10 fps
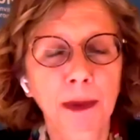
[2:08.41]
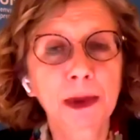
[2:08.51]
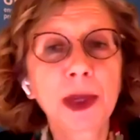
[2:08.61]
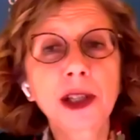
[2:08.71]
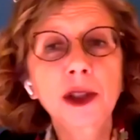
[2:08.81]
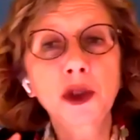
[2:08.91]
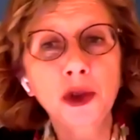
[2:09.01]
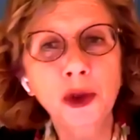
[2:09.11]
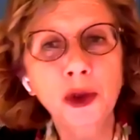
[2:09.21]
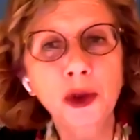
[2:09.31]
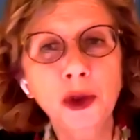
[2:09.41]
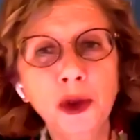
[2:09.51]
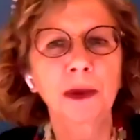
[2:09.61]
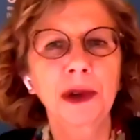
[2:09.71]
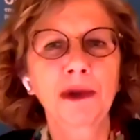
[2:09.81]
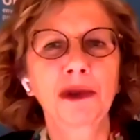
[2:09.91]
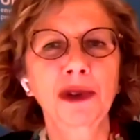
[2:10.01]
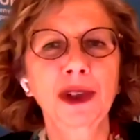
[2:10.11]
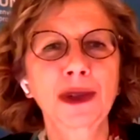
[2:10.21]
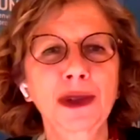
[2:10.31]
We're assuming that what we
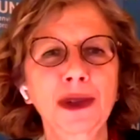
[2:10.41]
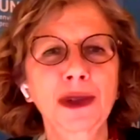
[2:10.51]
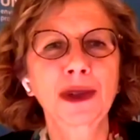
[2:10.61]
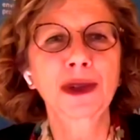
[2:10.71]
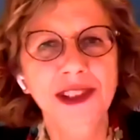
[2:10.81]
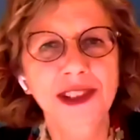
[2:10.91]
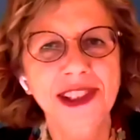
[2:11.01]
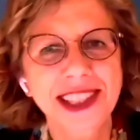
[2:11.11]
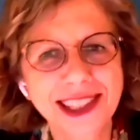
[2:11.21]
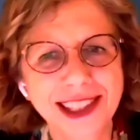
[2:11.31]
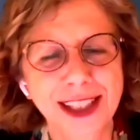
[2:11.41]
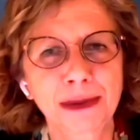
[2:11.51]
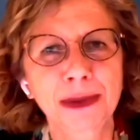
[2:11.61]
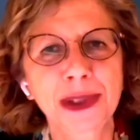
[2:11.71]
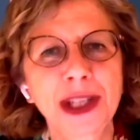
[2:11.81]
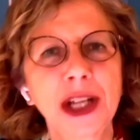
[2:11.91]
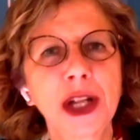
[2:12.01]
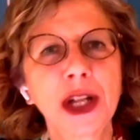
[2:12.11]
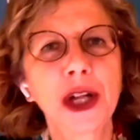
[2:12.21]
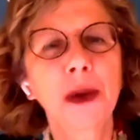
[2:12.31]
refer to as the Earth systems
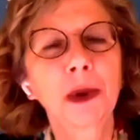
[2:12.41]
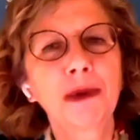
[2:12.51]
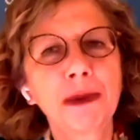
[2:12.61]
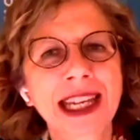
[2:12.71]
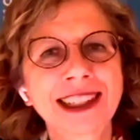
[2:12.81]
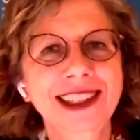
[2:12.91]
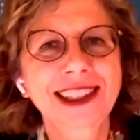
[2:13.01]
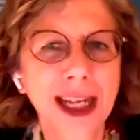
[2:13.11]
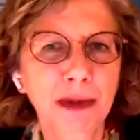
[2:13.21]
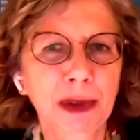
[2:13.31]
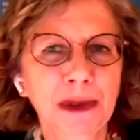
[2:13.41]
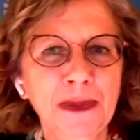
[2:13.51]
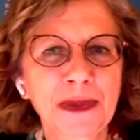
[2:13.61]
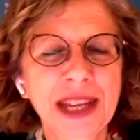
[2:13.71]
will remain stable.